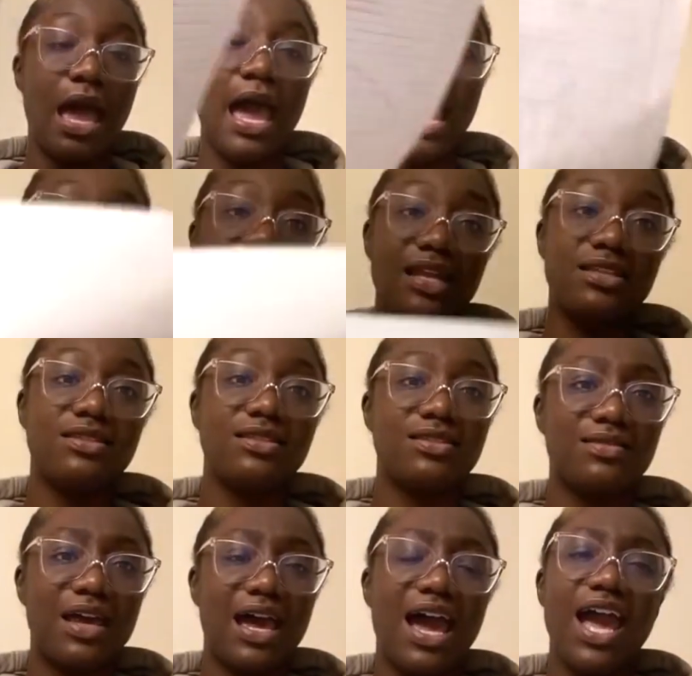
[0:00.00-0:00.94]
And
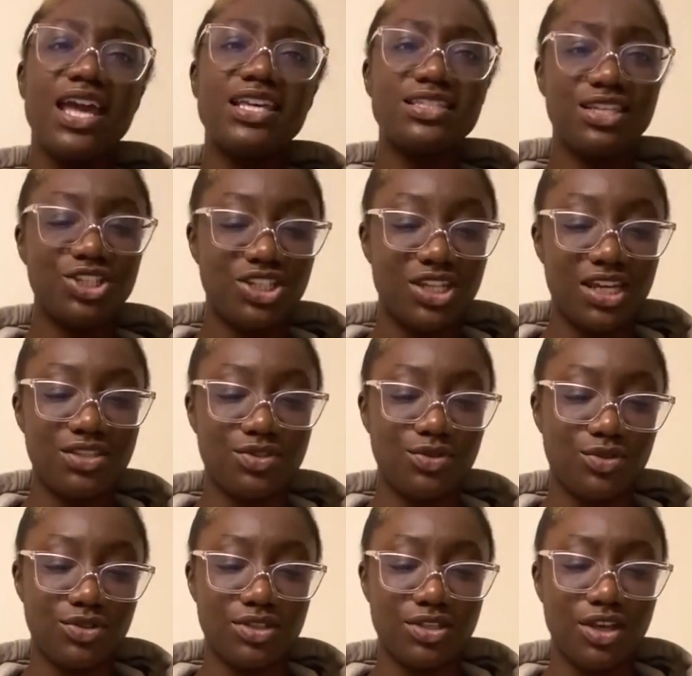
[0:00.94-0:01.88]
I suggest
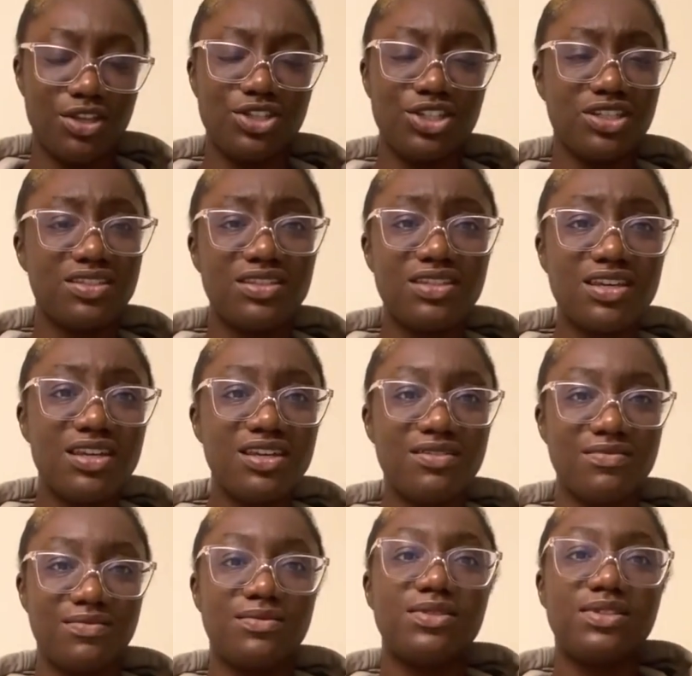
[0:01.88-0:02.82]
also, just
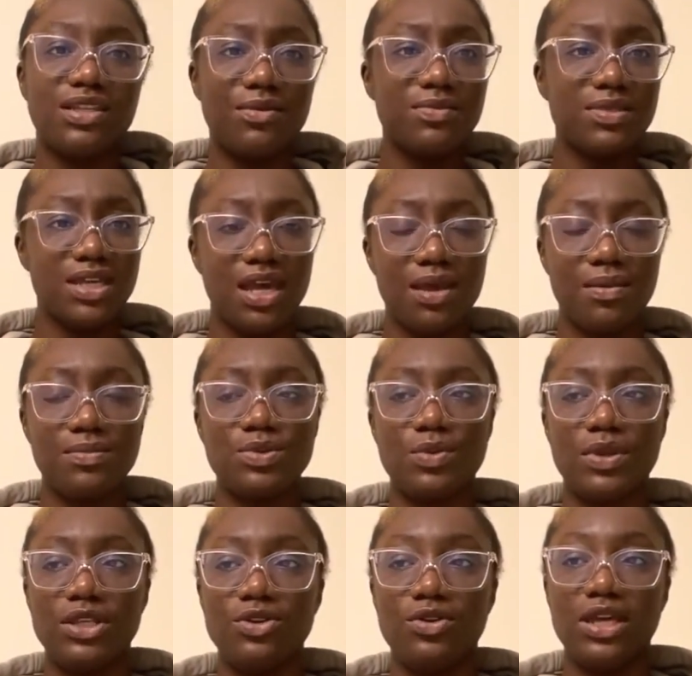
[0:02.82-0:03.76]
to sometimes
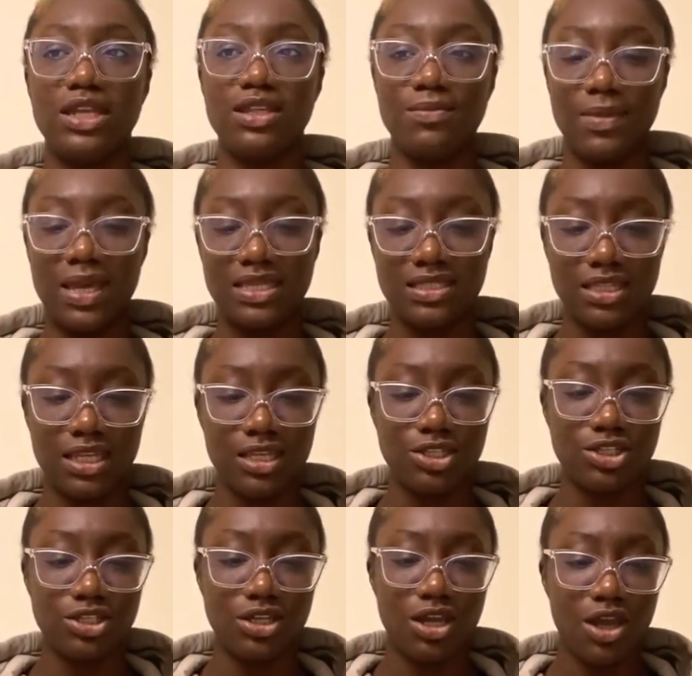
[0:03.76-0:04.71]
when you're in a
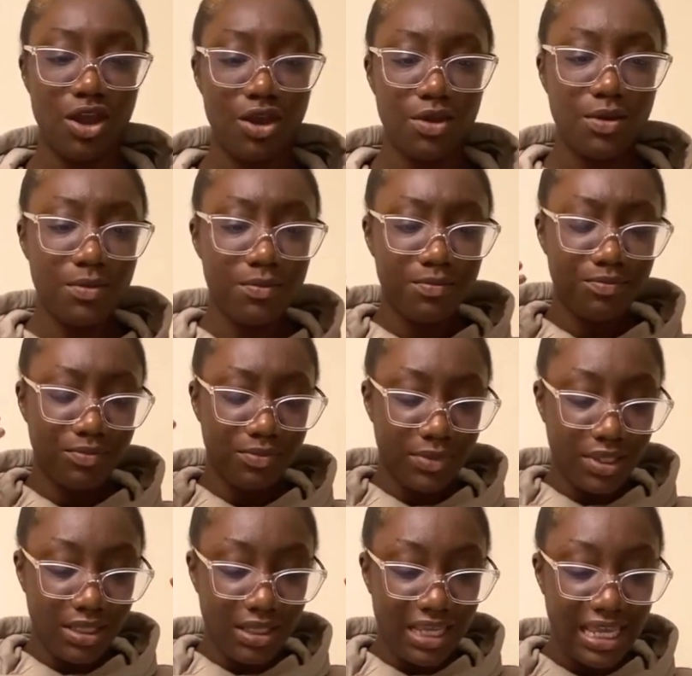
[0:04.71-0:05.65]
message,
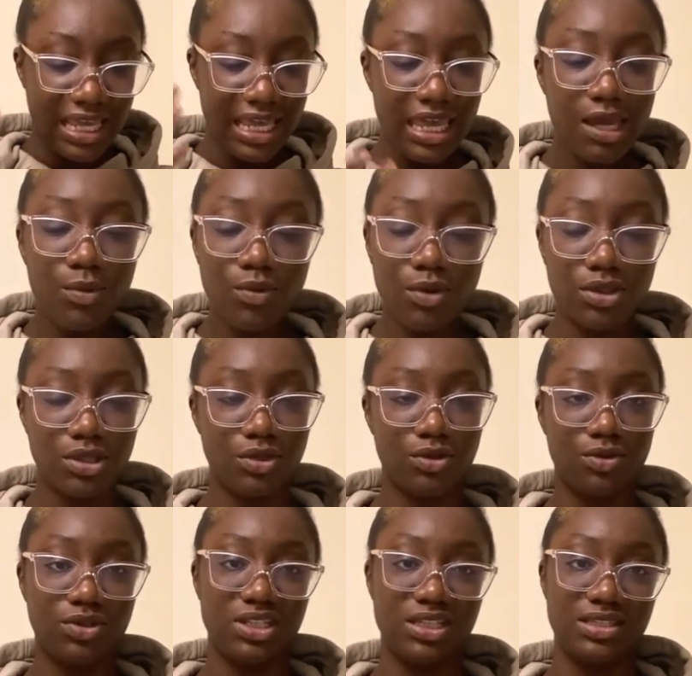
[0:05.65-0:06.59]
hear what the
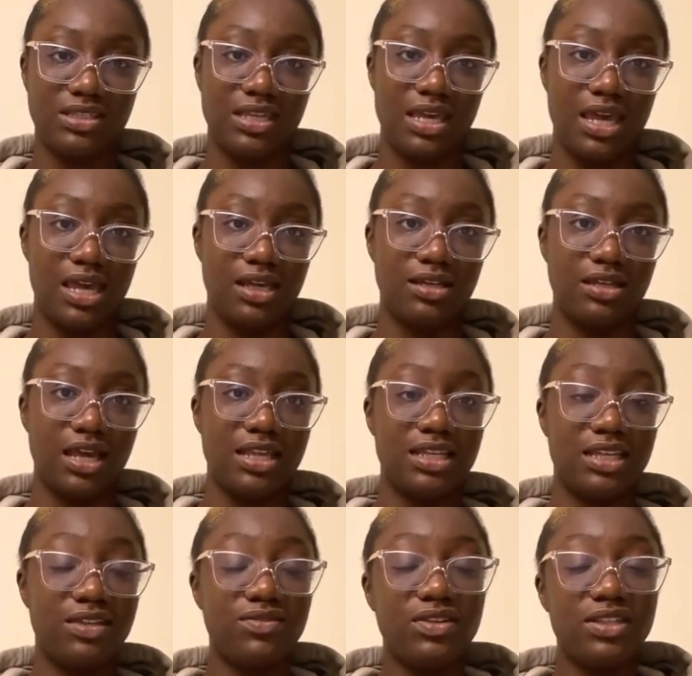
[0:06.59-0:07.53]
Lord is saying. And
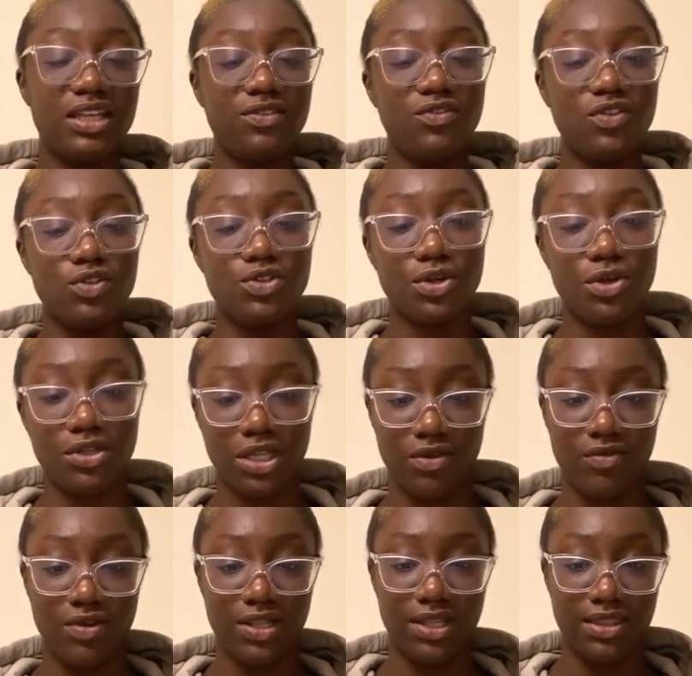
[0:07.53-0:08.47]
even if you don't
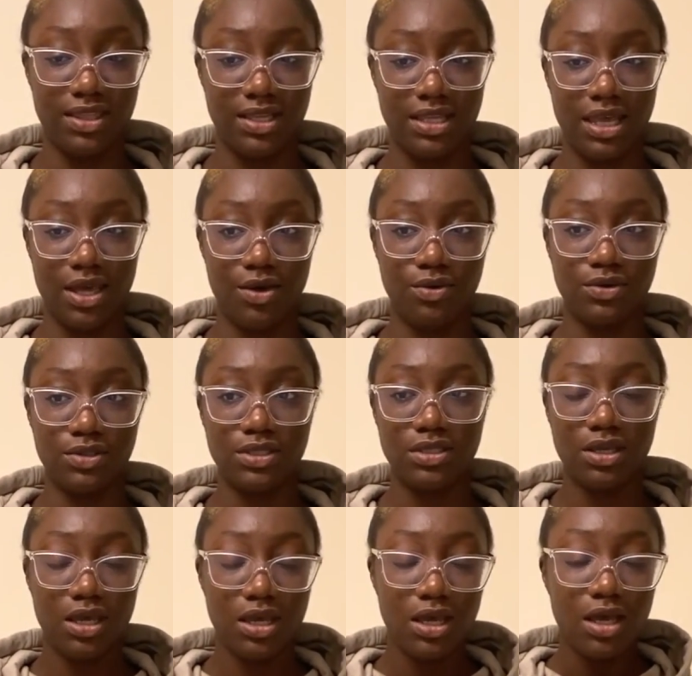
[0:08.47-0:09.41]
hear anything
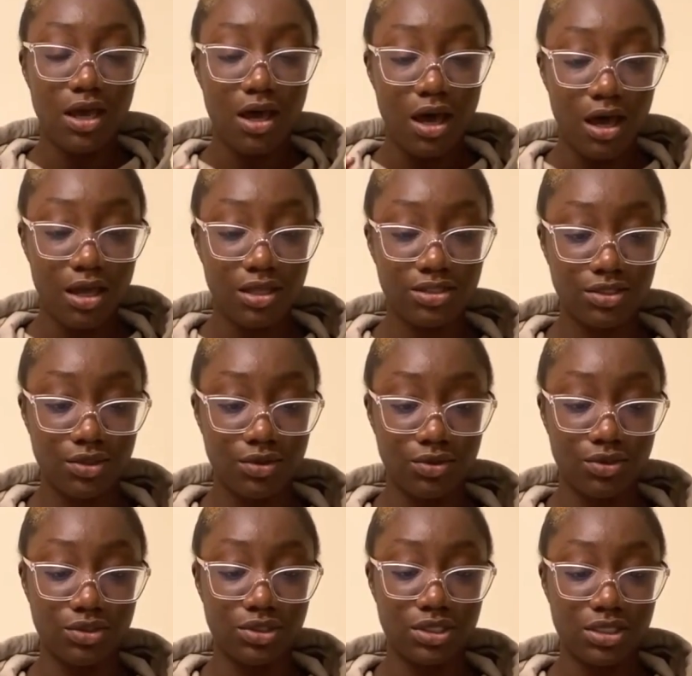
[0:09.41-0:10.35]
else, ask the
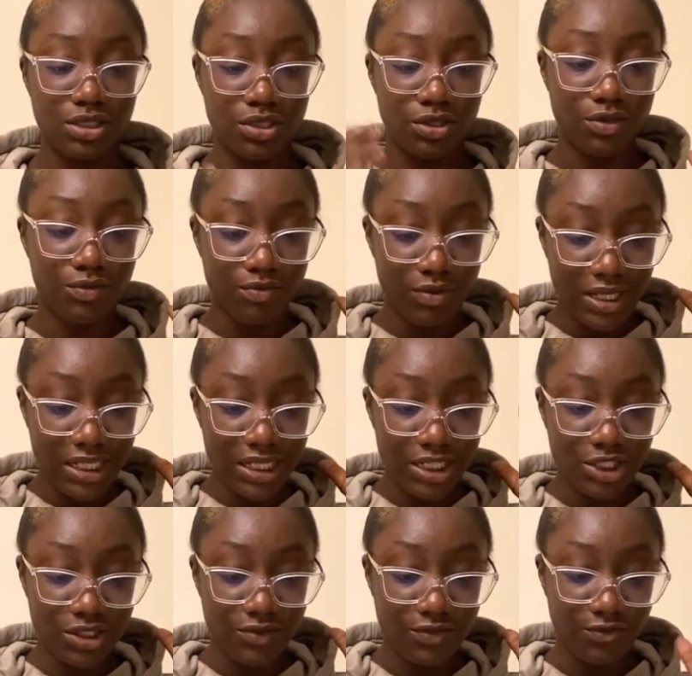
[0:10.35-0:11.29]
Lord to really
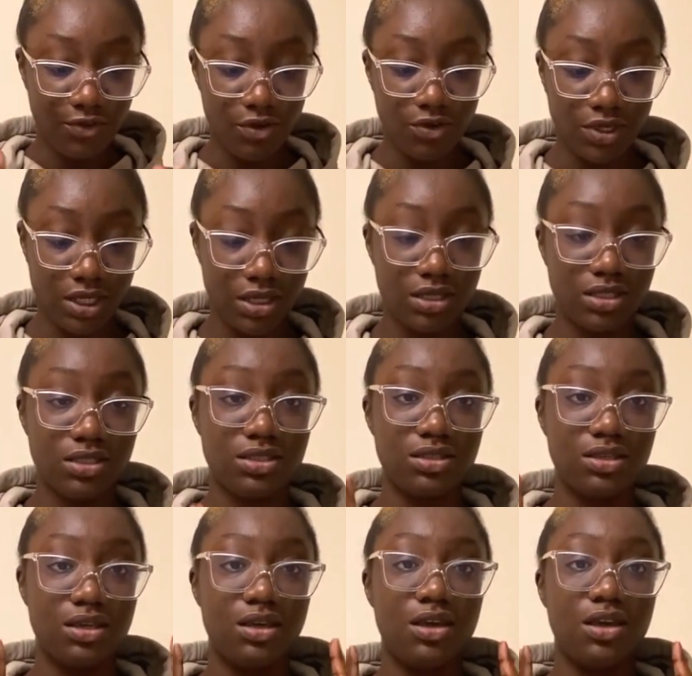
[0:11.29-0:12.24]
just
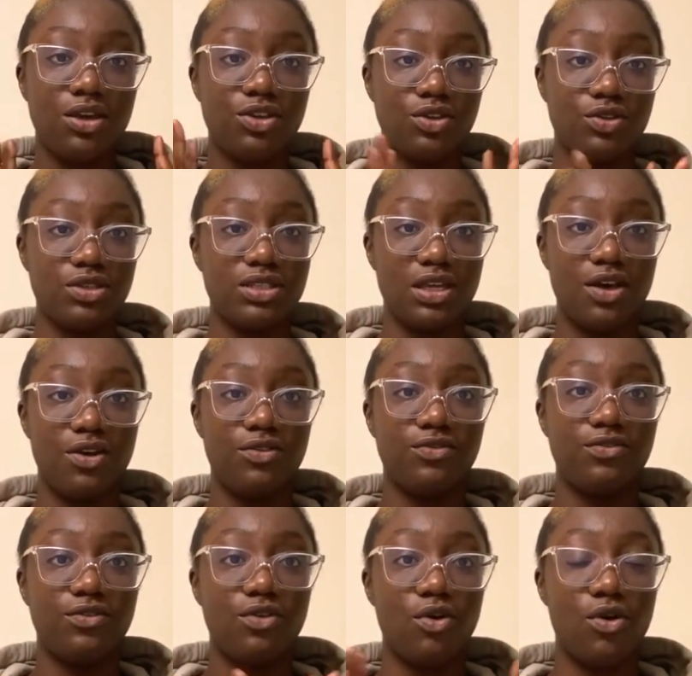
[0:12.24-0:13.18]
focus
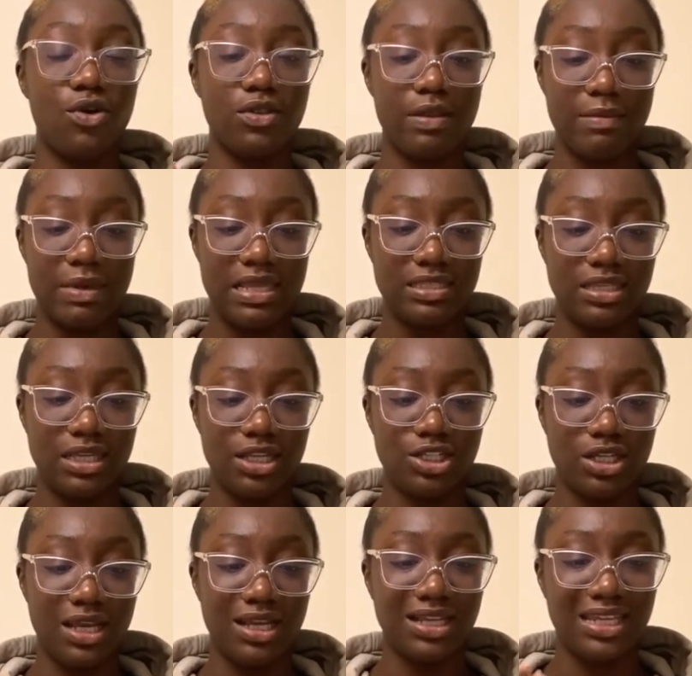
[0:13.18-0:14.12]
yourself on the
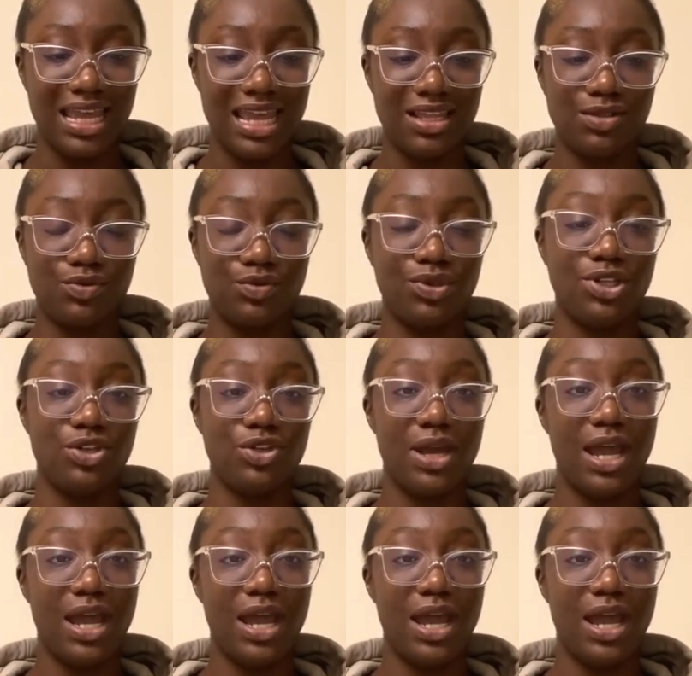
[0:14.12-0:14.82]
message and get what you